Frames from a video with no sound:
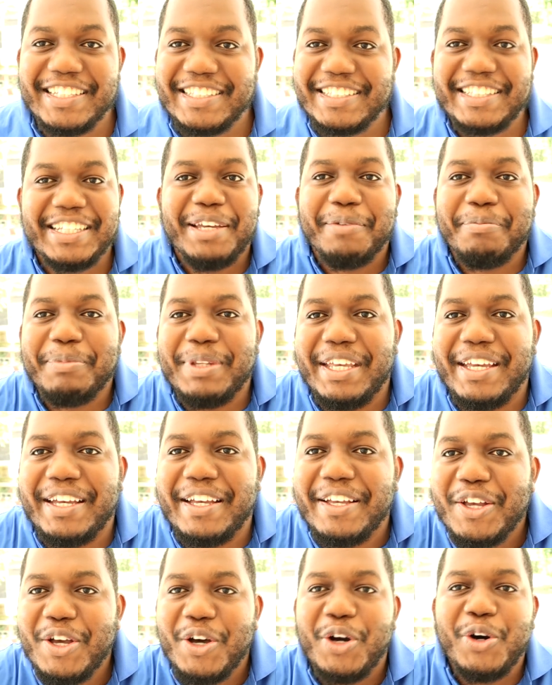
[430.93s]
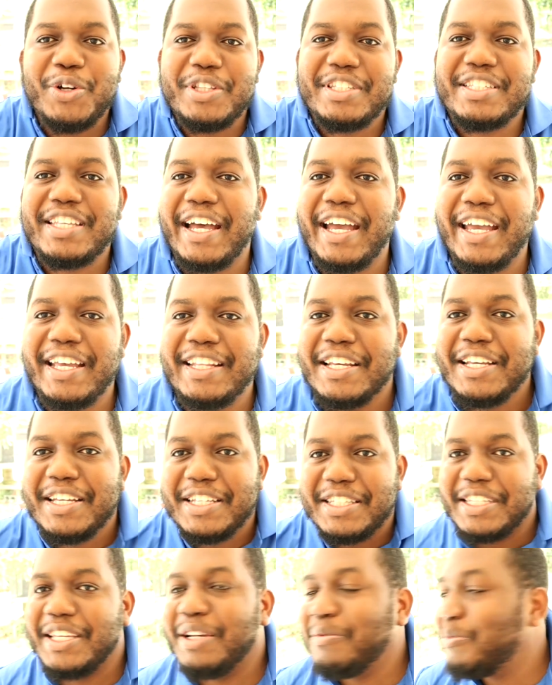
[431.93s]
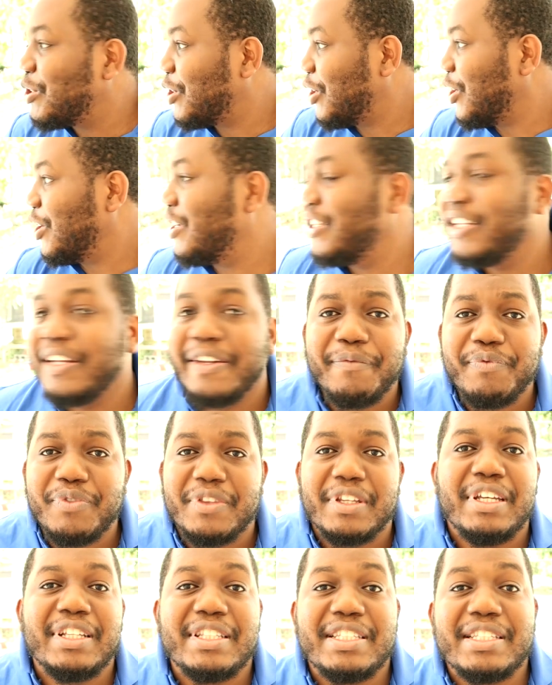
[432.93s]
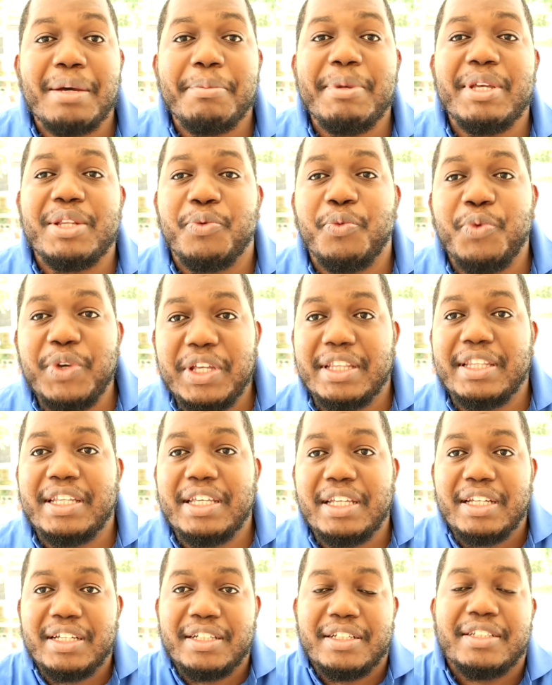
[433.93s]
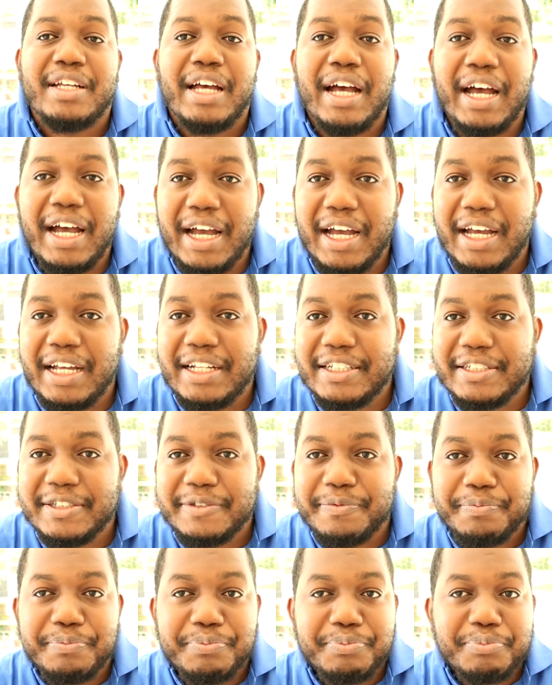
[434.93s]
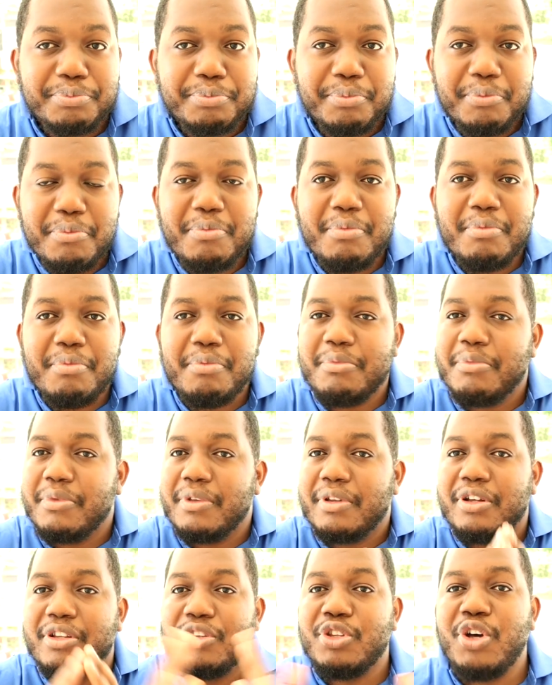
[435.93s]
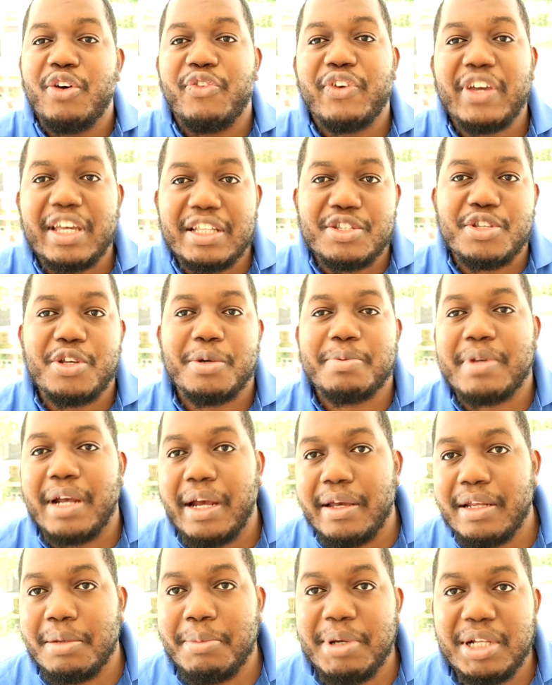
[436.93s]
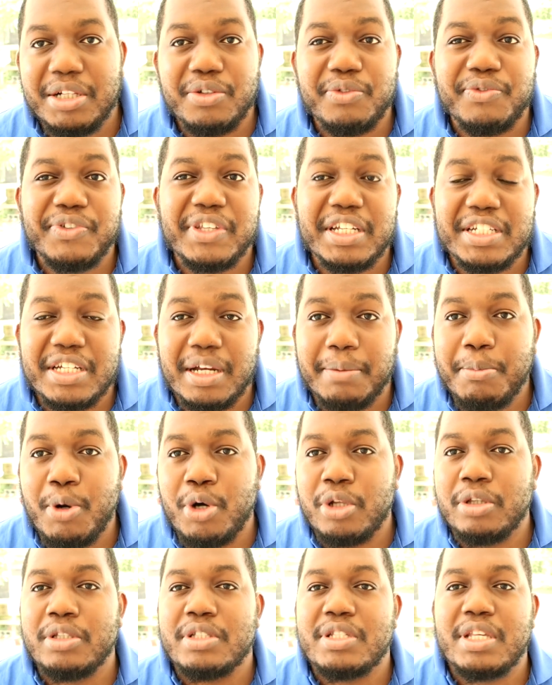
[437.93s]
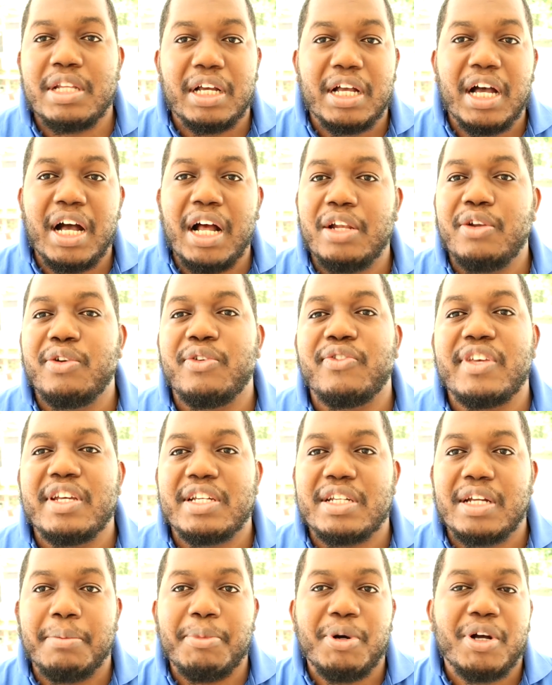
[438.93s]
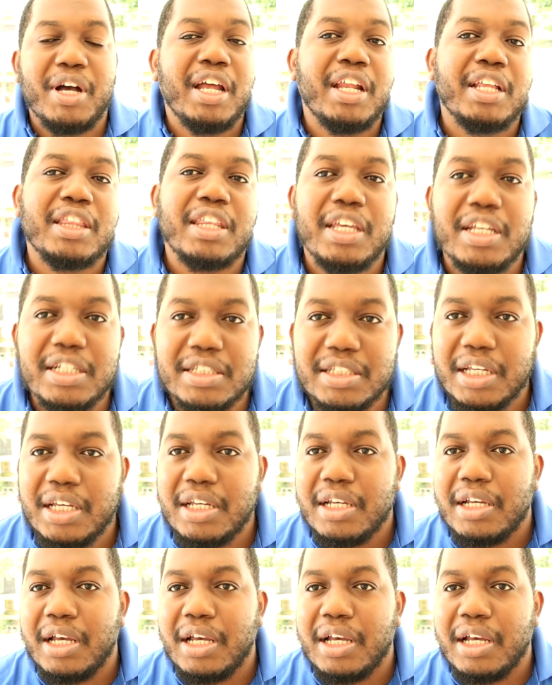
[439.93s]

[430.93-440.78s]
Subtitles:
see him there outside, see him shirt. It's a bit windy. And don't forget to subscribe, hit the bell notification button, select all notifications among other things.